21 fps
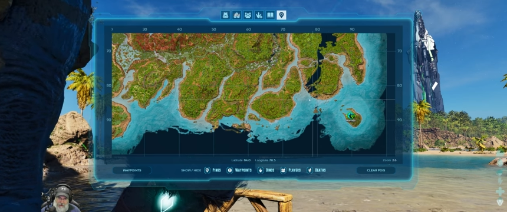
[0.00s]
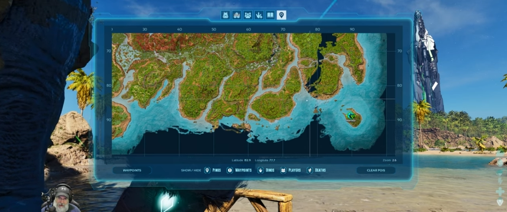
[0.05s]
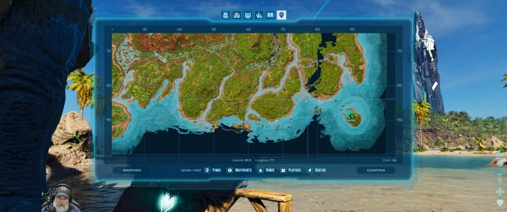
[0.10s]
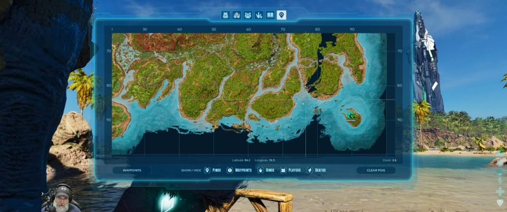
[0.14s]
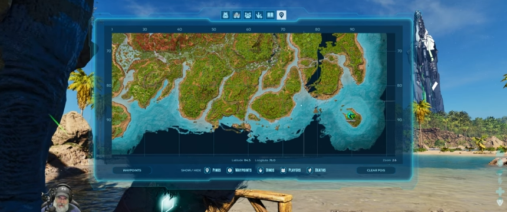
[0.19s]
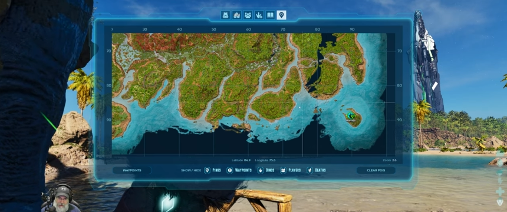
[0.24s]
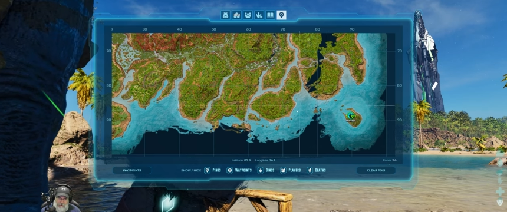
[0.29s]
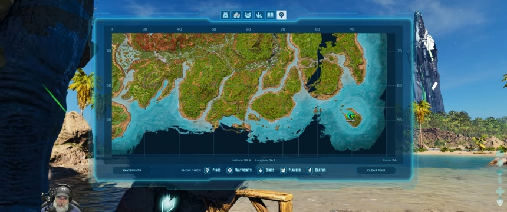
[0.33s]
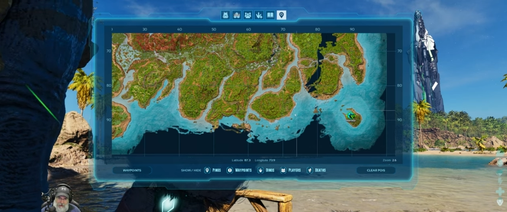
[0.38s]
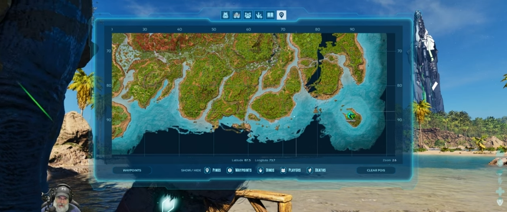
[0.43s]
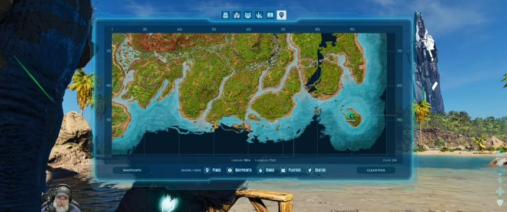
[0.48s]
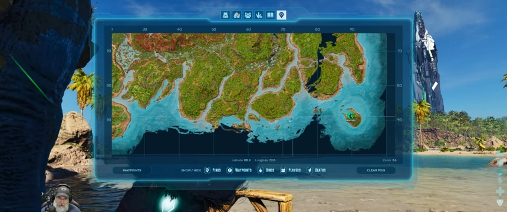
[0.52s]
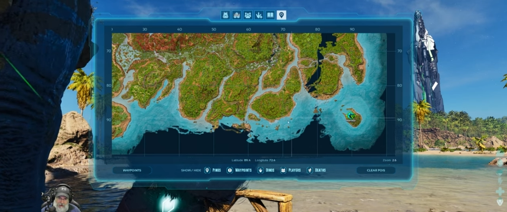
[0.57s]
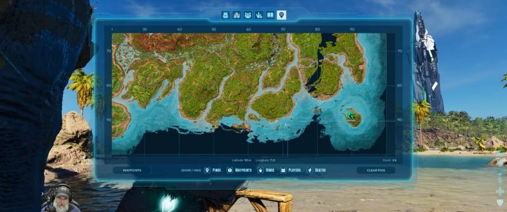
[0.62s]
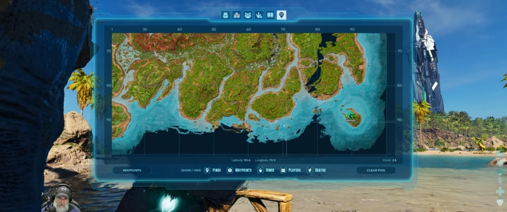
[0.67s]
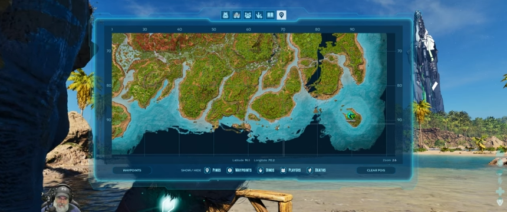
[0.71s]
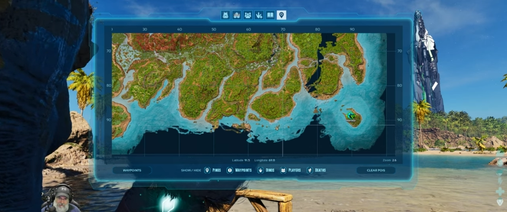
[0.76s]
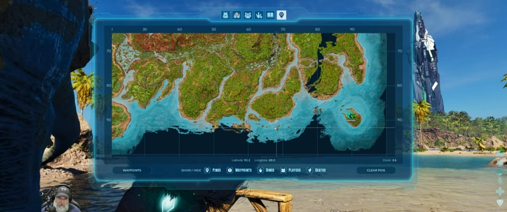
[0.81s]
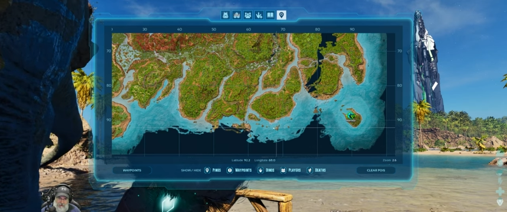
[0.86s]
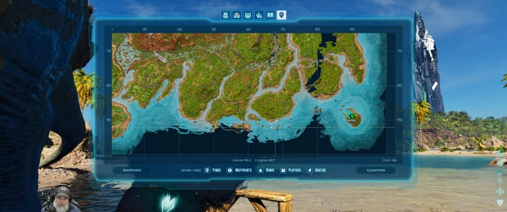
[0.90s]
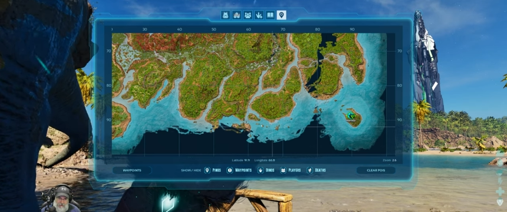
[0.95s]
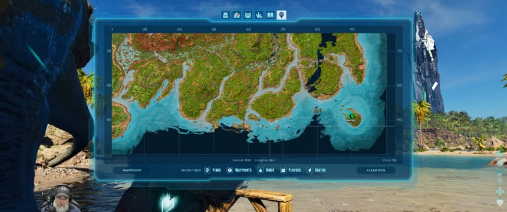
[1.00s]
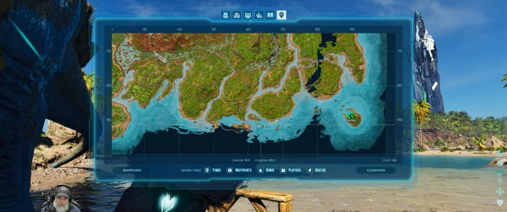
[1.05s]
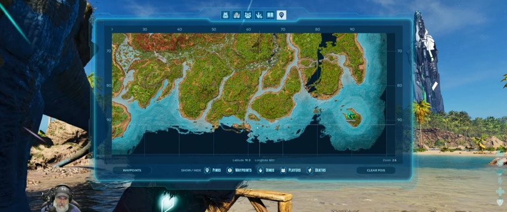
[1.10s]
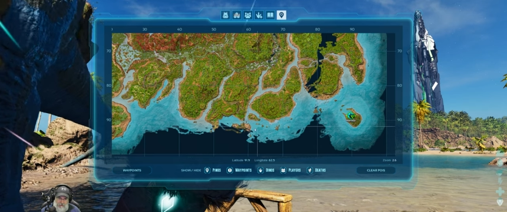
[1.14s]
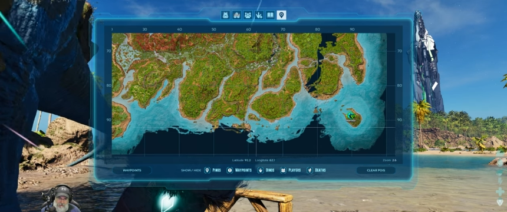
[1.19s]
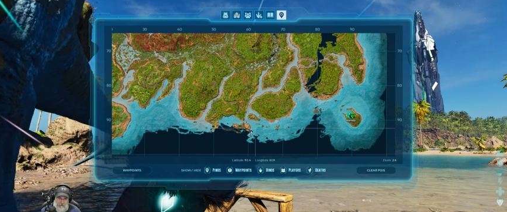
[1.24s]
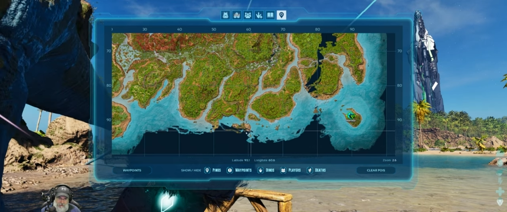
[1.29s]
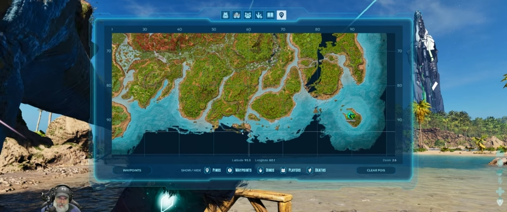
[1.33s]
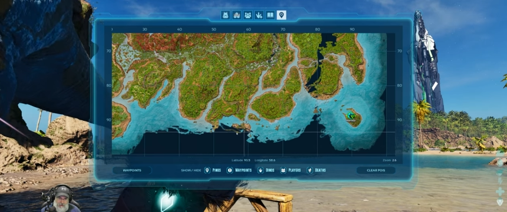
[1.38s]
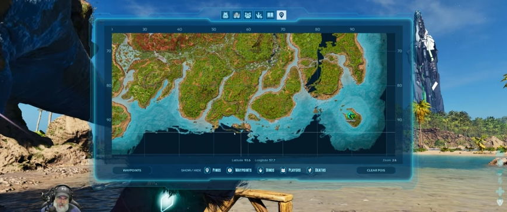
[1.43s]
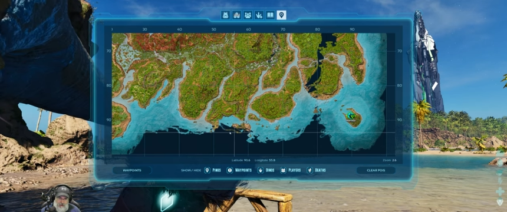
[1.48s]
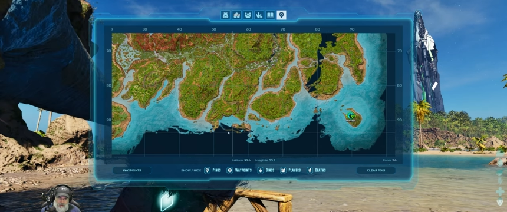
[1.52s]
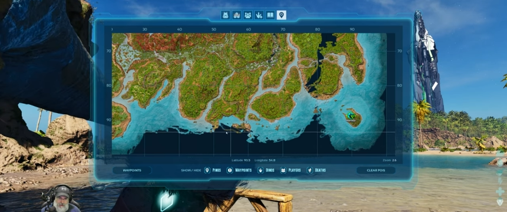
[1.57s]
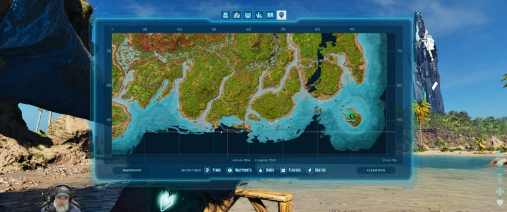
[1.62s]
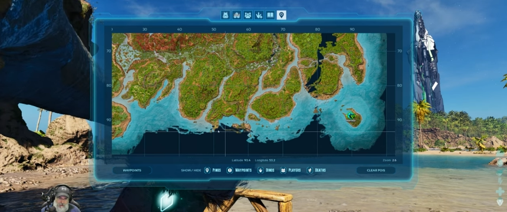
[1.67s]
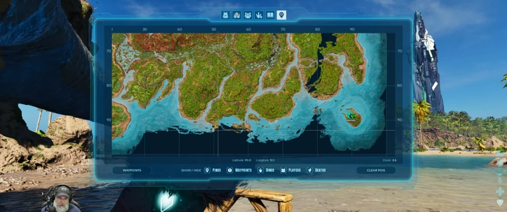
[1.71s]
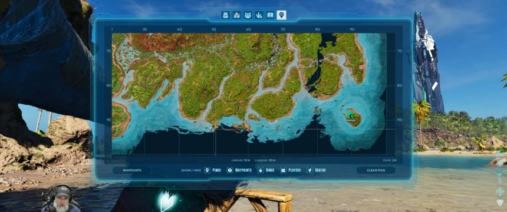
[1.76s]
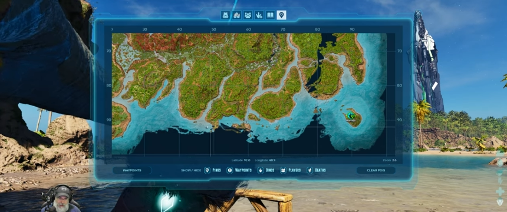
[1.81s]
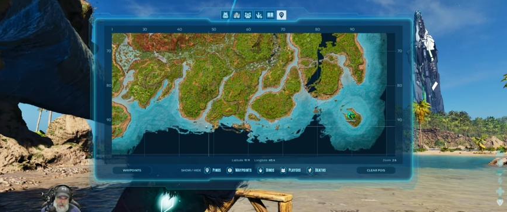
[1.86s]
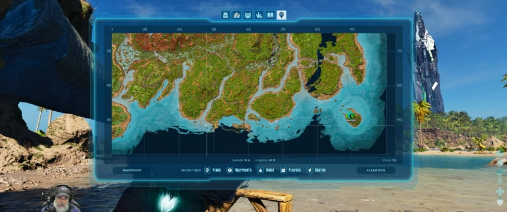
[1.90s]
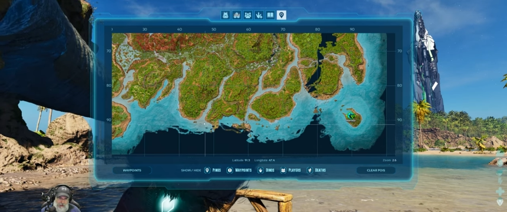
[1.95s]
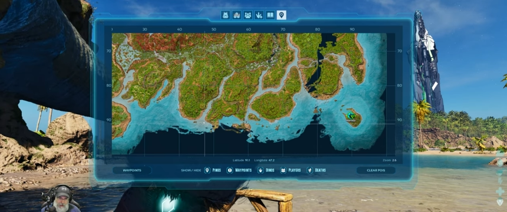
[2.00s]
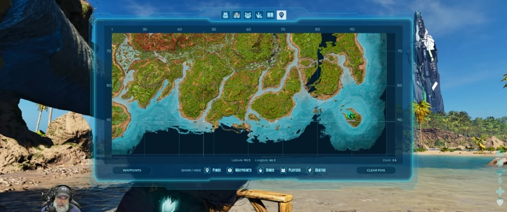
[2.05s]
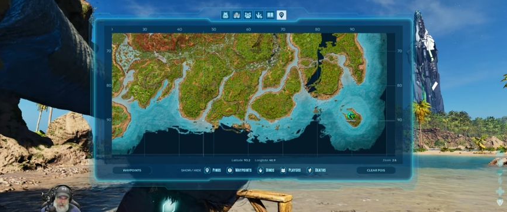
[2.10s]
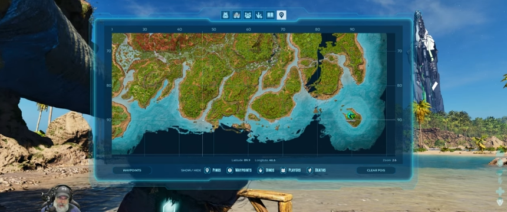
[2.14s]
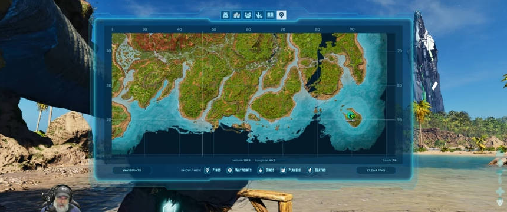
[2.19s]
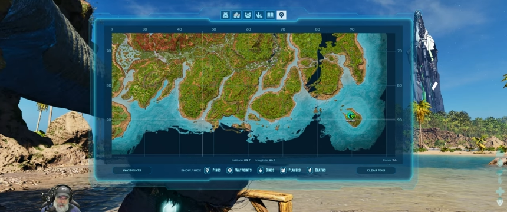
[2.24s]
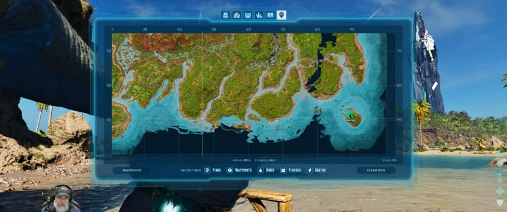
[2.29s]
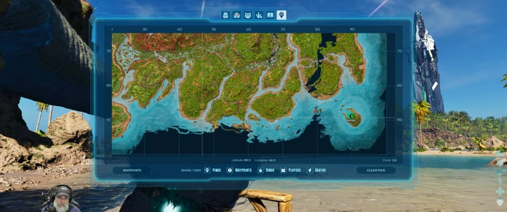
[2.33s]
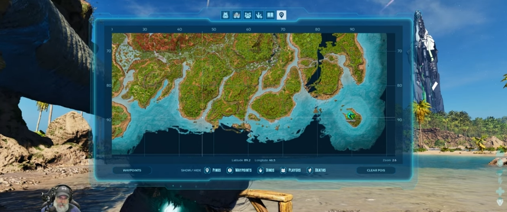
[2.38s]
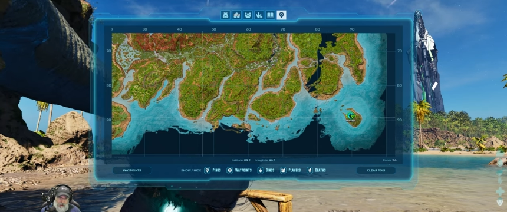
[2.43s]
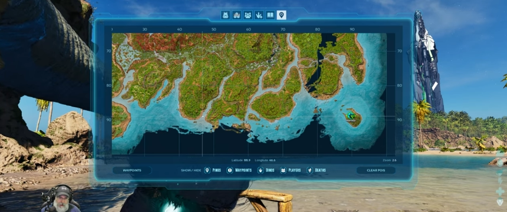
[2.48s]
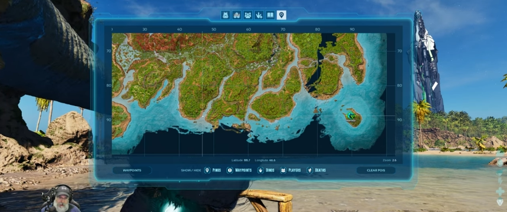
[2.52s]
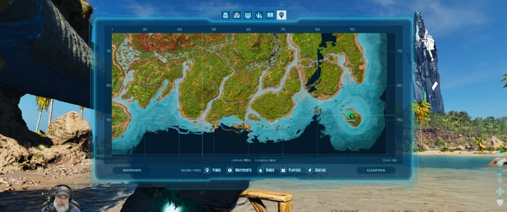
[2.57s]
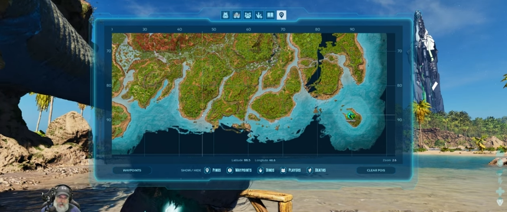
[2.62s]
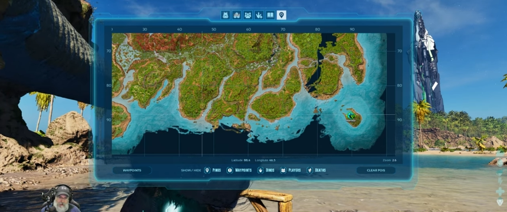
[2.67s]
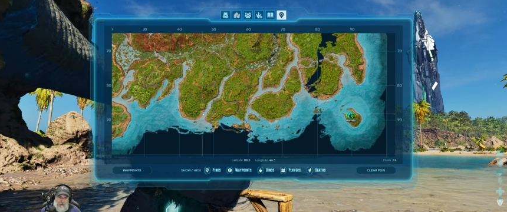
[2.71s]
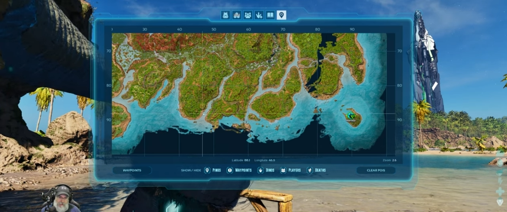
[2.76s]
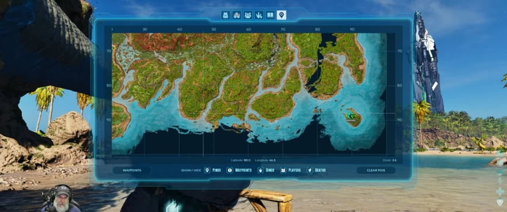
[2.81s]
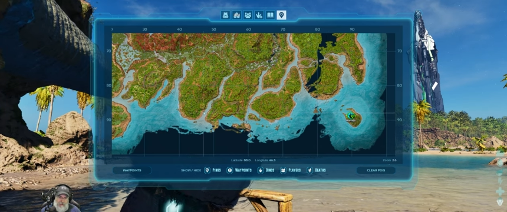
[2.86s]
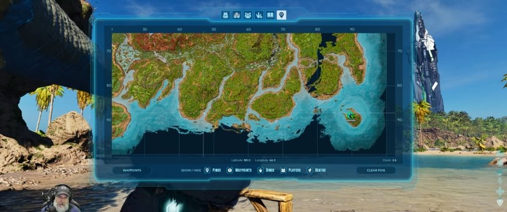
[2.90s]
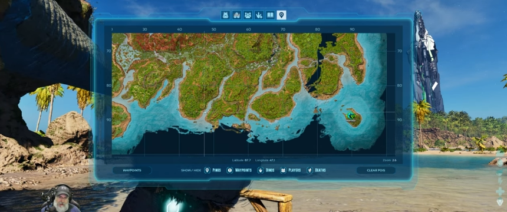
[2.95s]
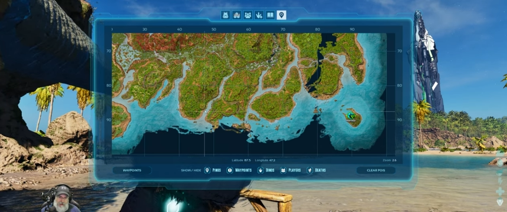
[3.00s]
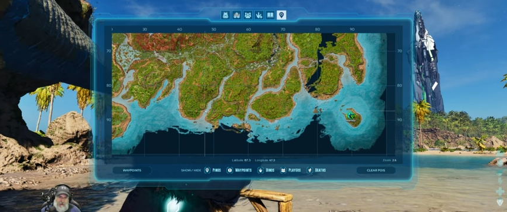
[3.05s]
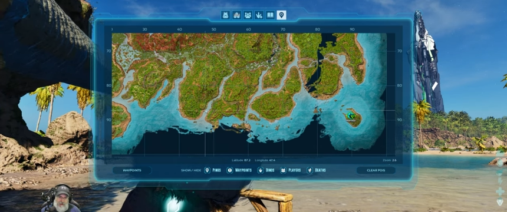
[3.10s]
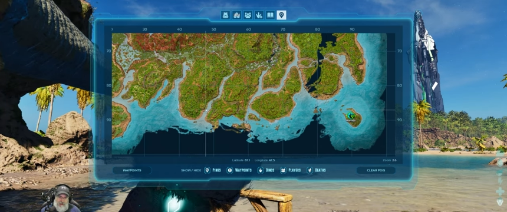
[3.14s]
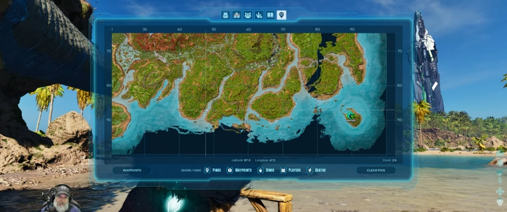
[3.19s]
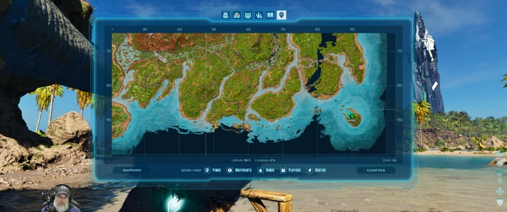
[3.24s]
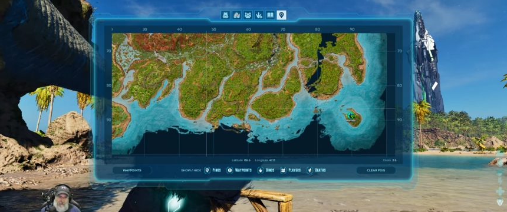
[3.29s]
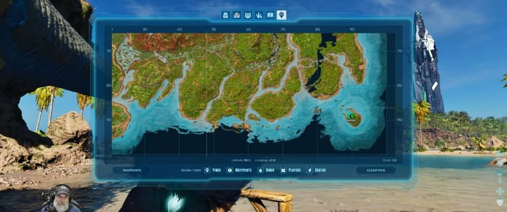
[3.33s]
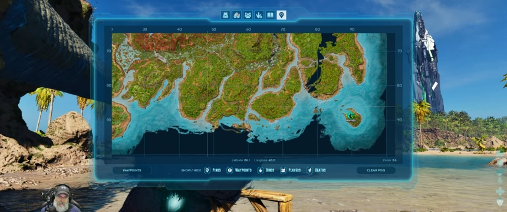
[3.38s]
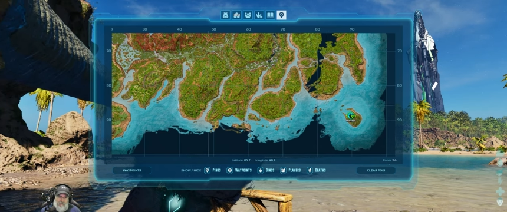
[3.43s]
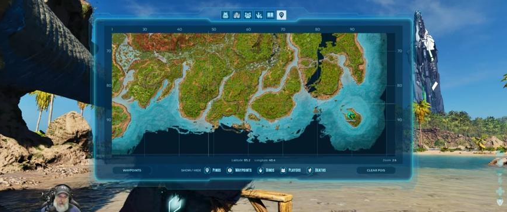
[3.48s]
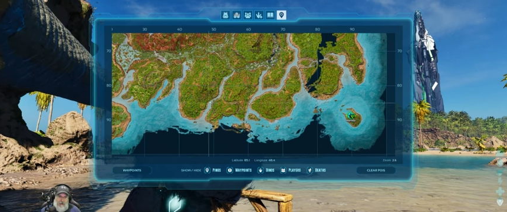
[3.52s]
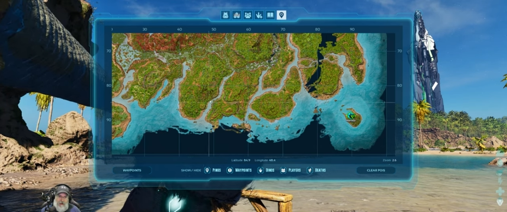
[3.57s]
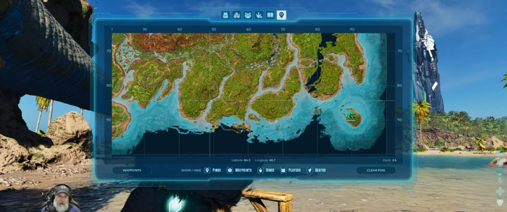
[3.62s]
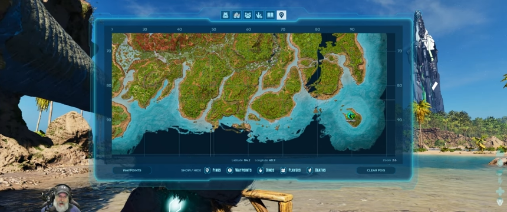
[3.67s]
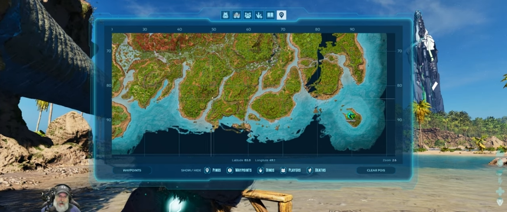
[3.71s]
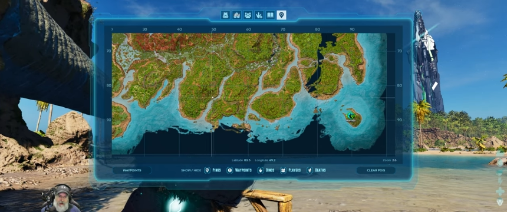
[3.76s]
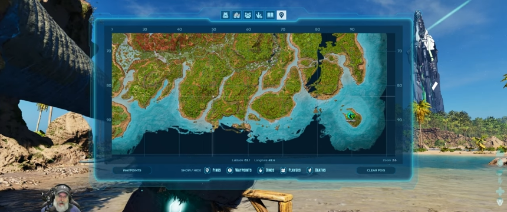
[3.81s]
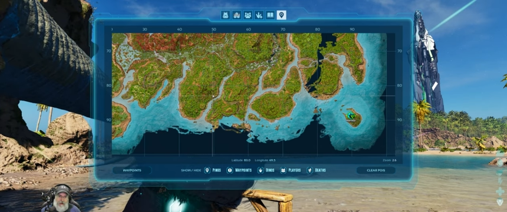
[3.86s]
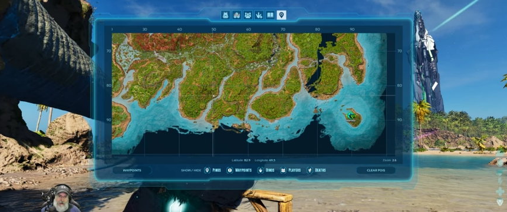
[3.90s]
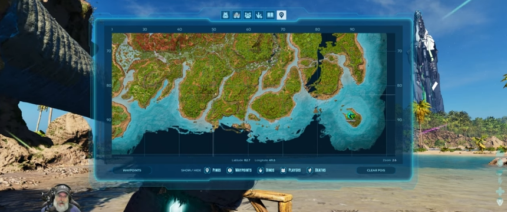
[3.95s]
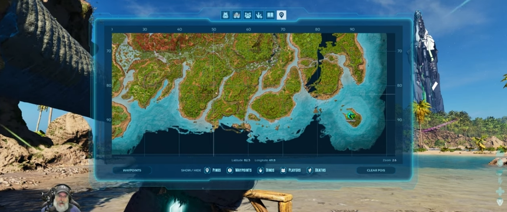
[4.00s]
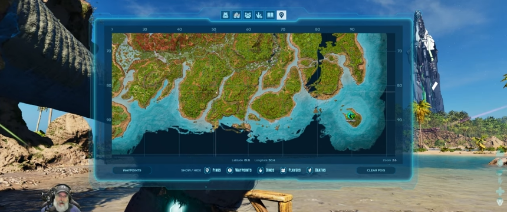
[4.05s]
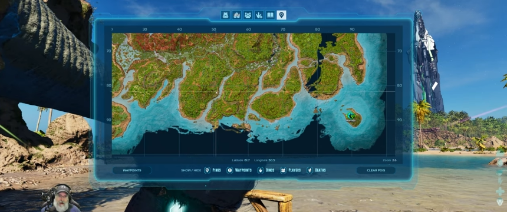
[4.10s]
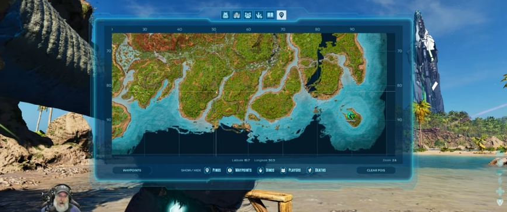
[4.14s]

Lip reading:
(no speaker visible)